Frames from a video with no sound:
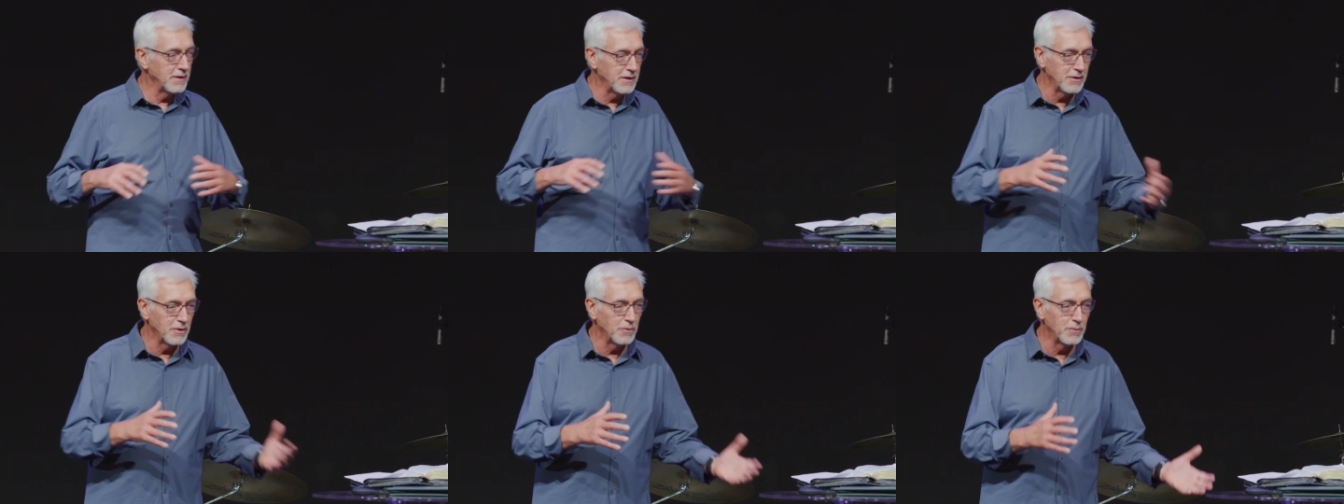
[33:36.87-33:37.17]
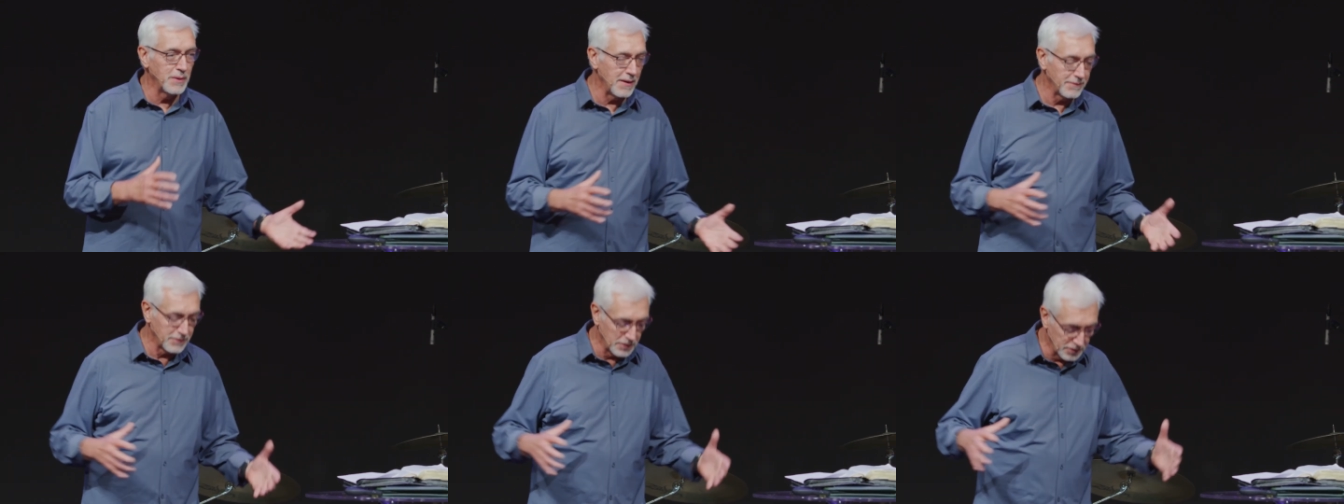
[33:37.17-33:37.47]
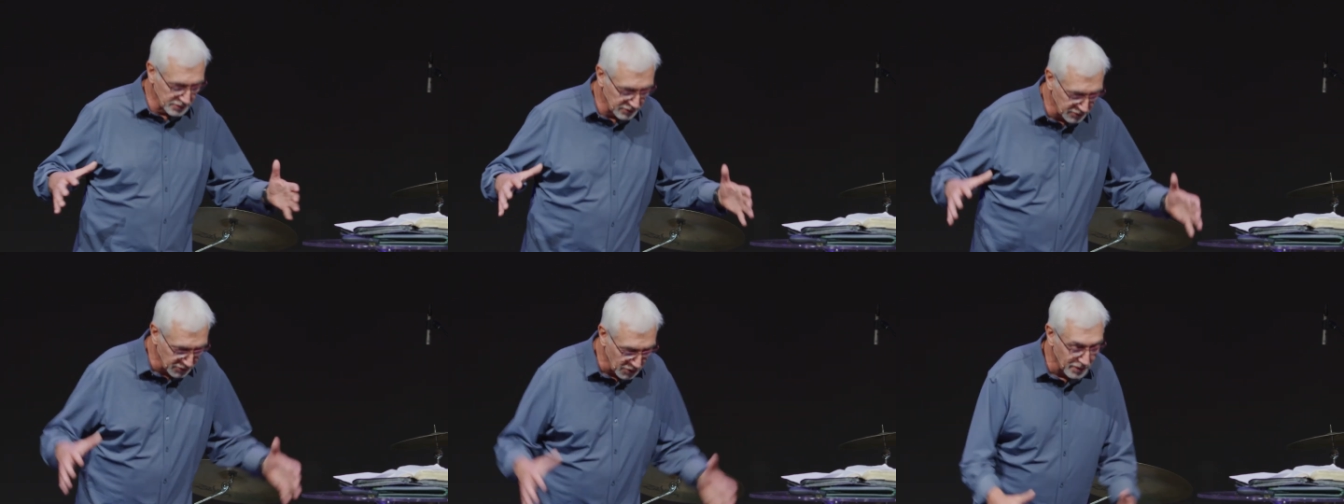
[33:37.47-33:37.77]
you know, we have to
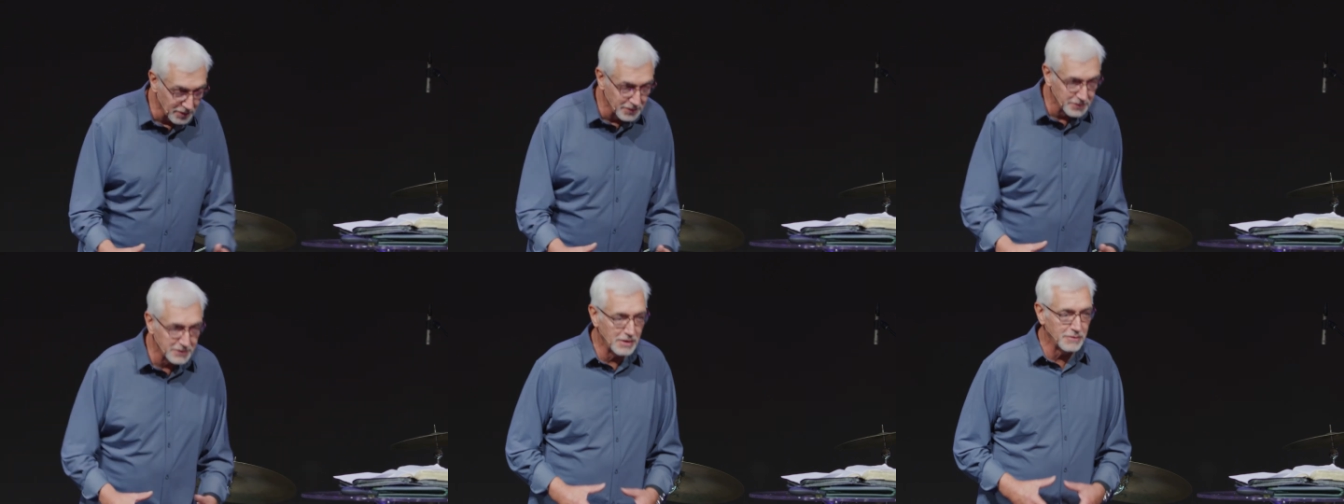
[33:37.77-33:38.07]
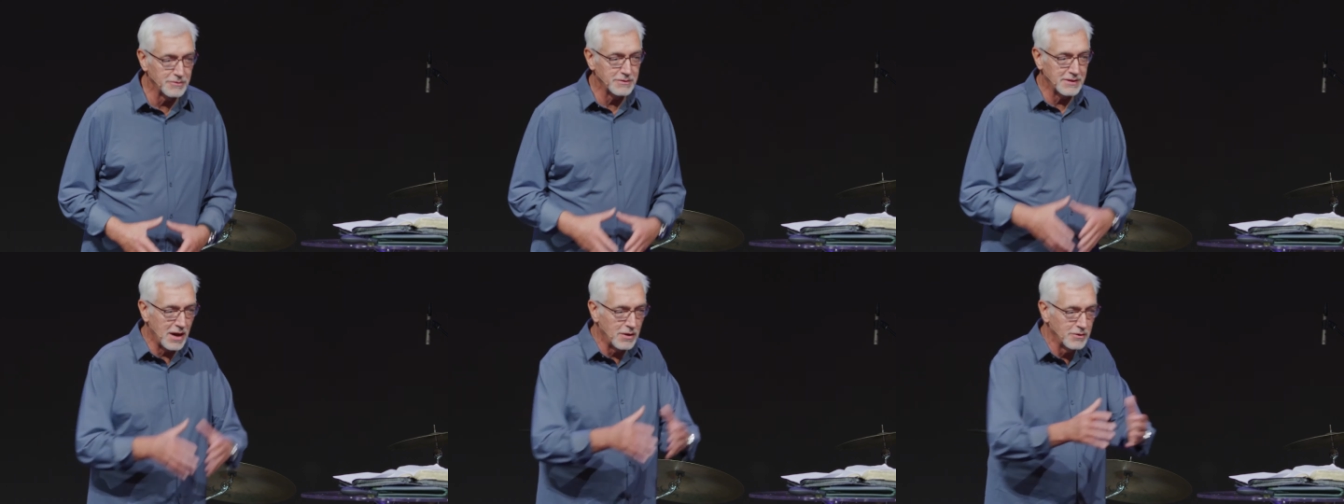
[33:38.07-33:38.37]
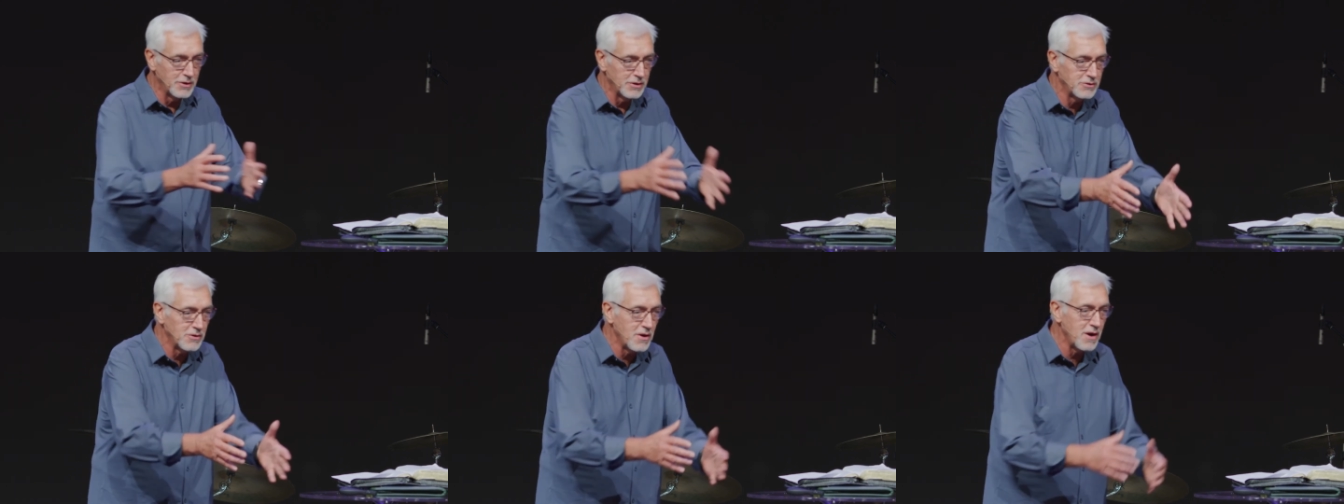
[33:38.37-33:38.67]
slow ourselves
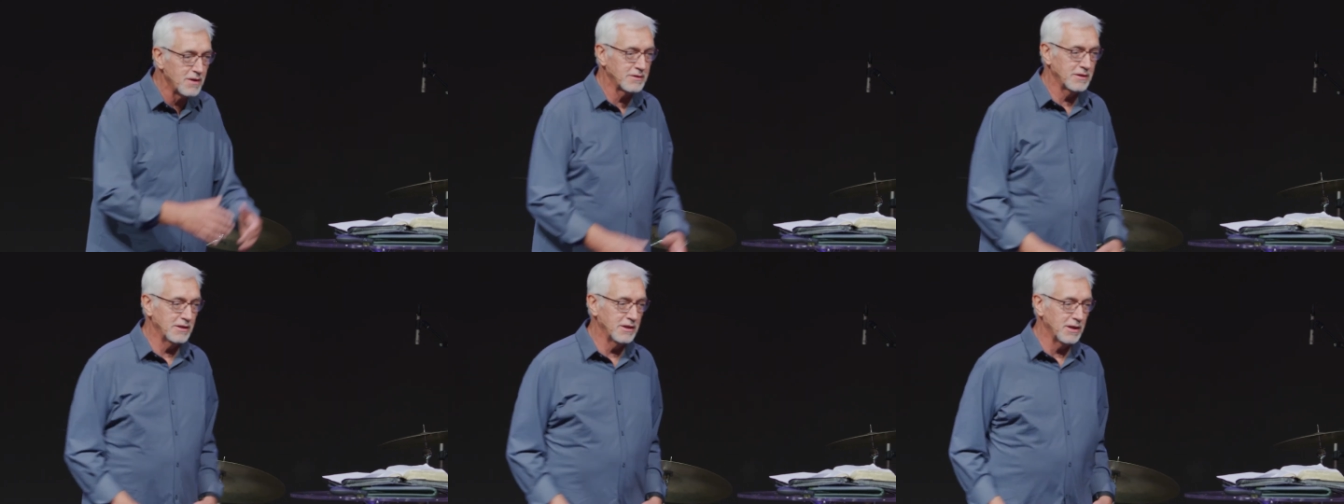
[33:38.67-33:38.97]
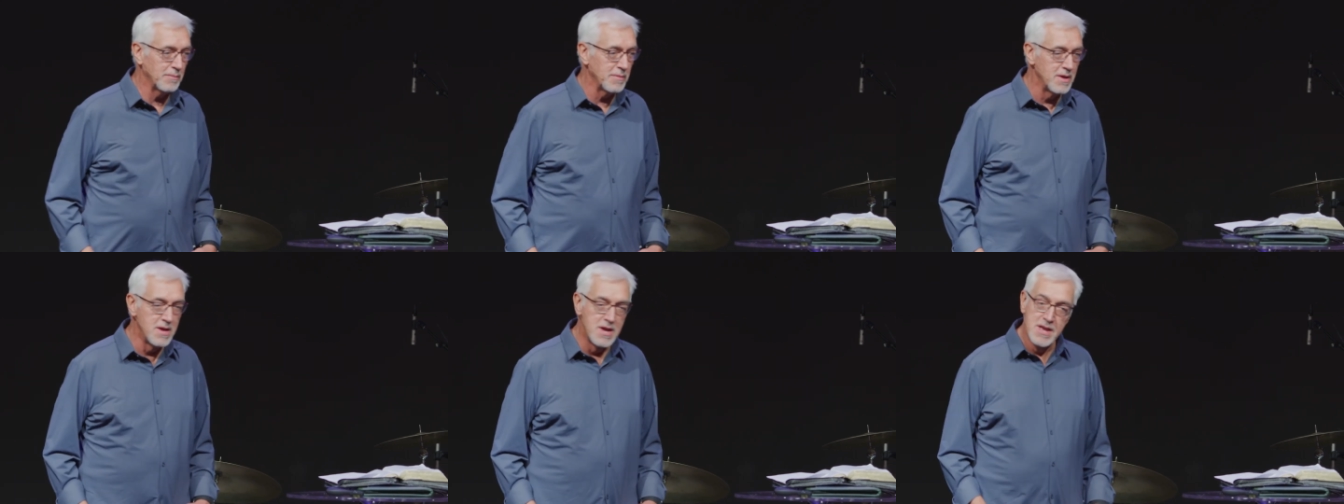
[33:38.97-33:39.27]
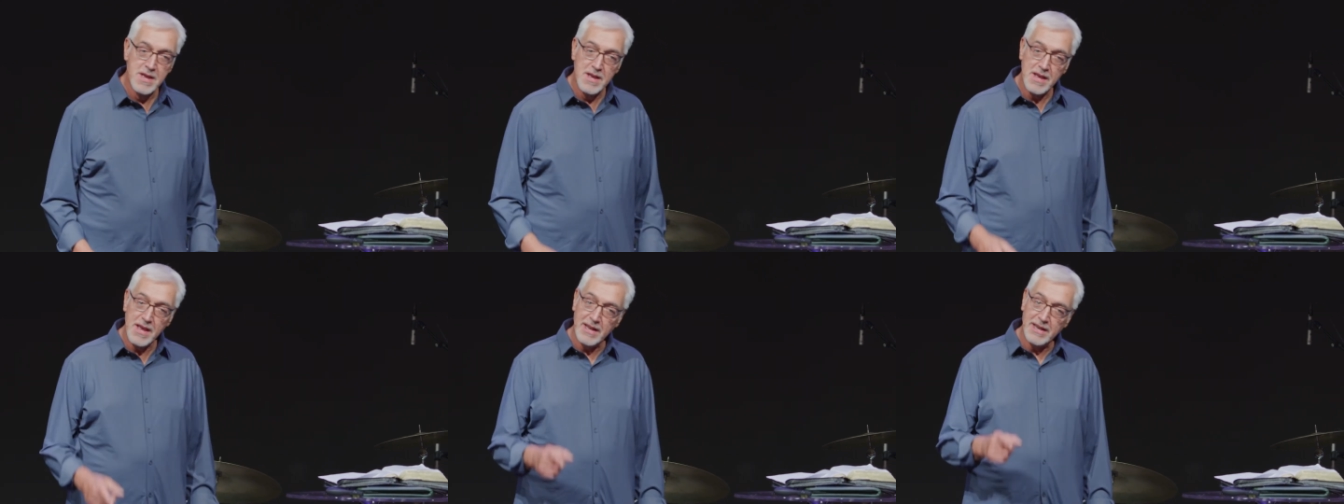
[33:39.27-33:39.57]
down to talk to Him,
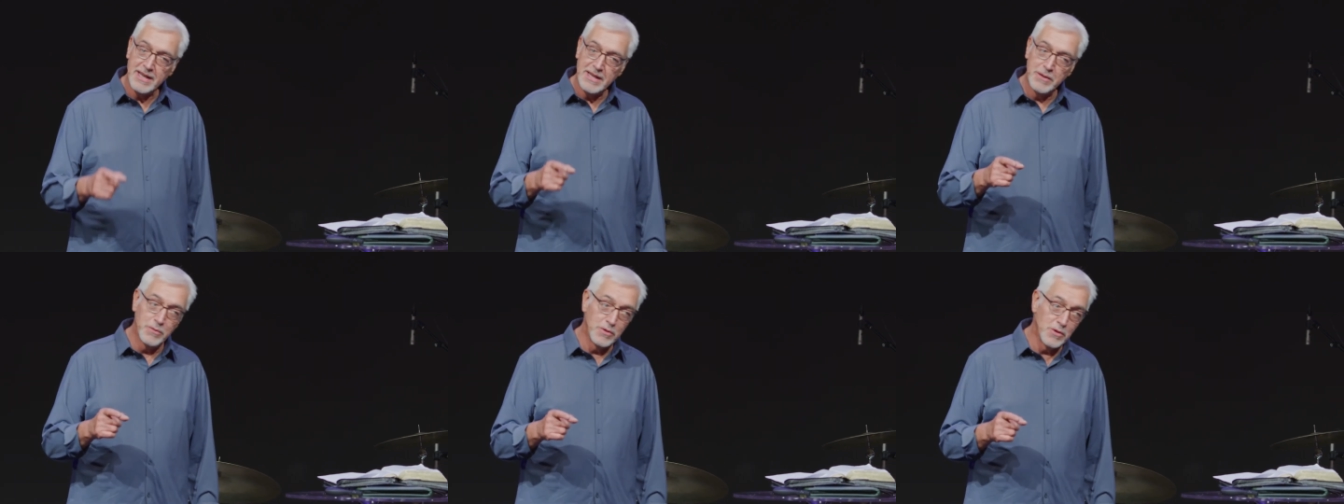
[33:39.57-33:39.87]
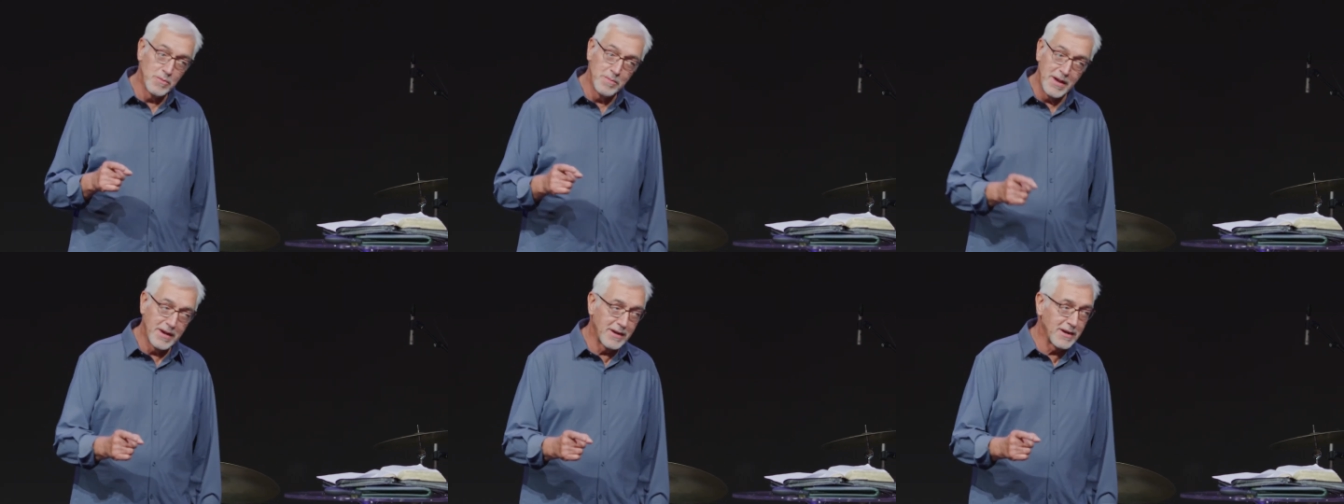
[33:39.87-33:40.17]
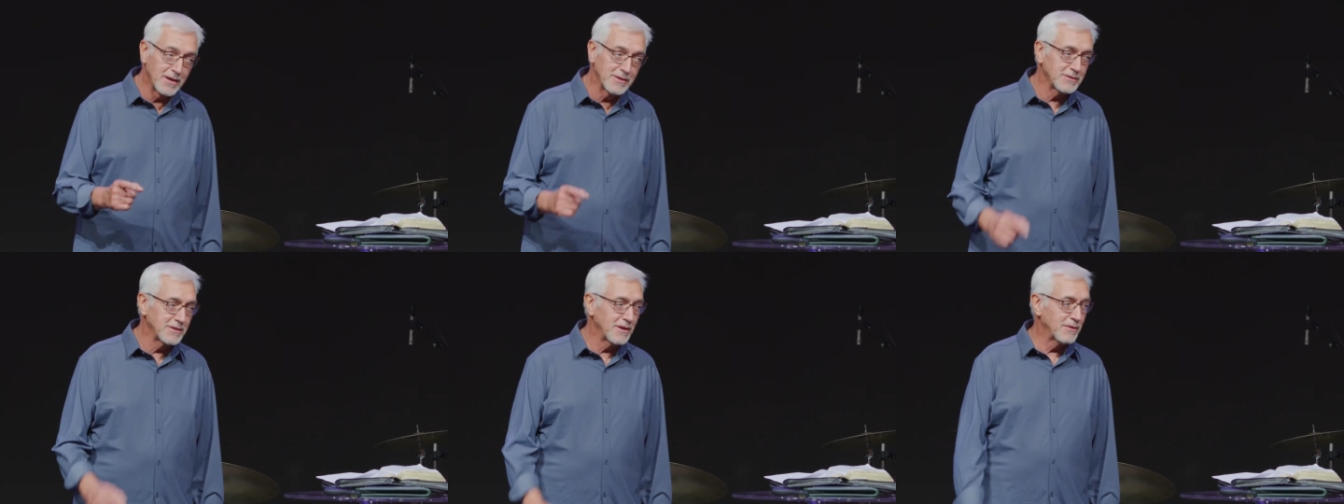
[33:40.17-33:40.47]
and He will make
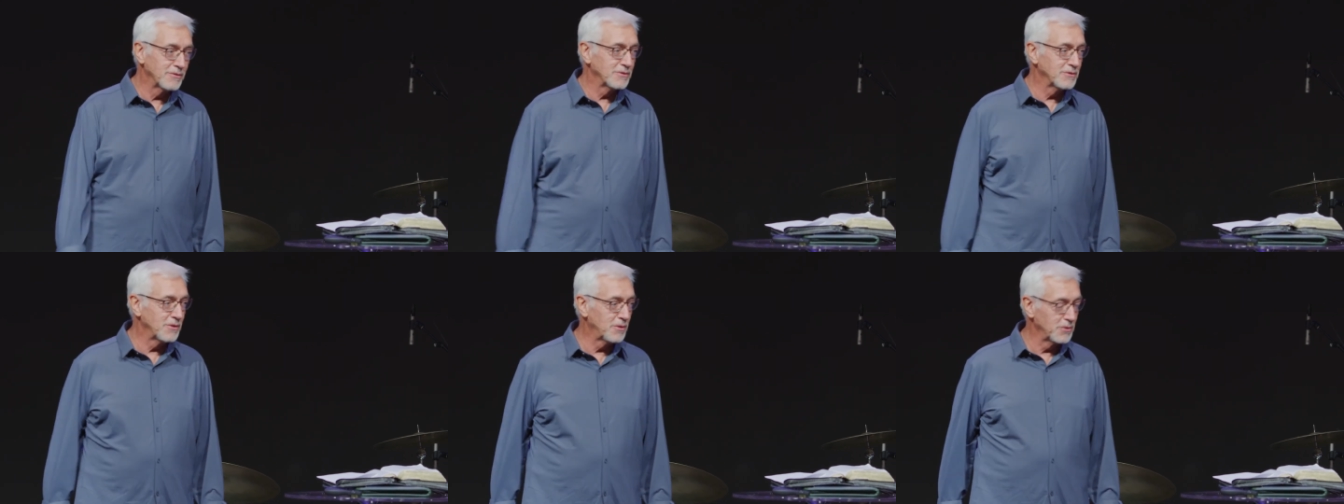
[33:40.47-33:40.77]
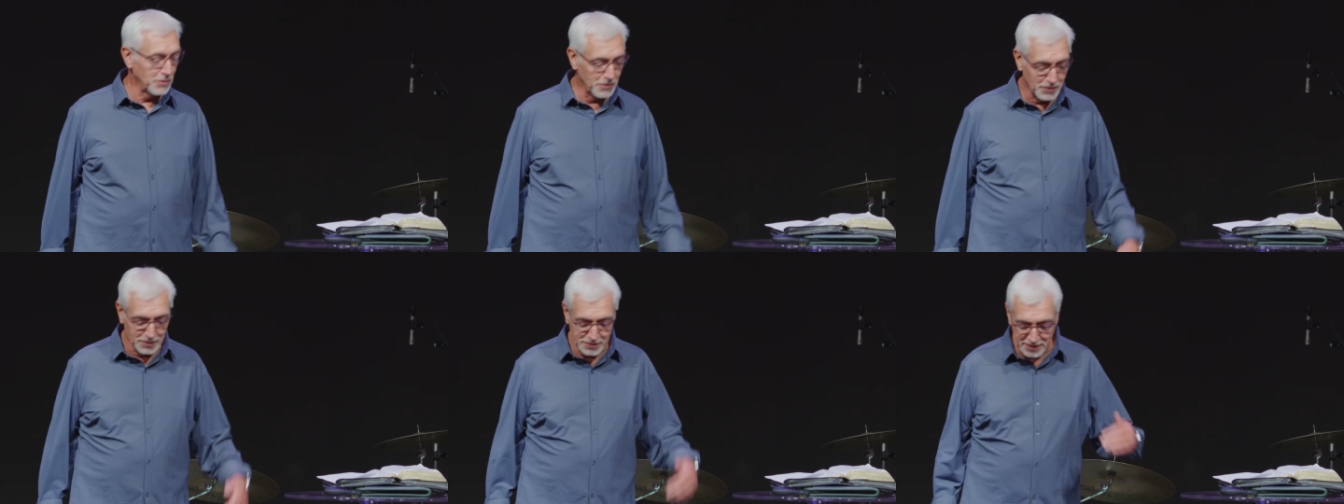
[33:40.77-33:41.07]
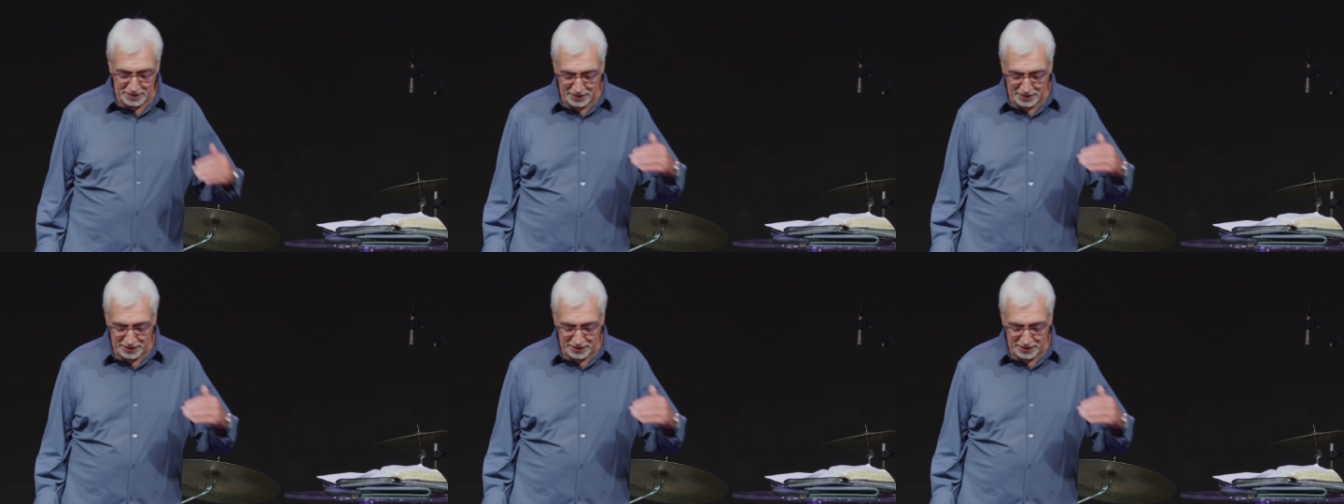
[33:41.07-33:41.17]
ourselves known to us.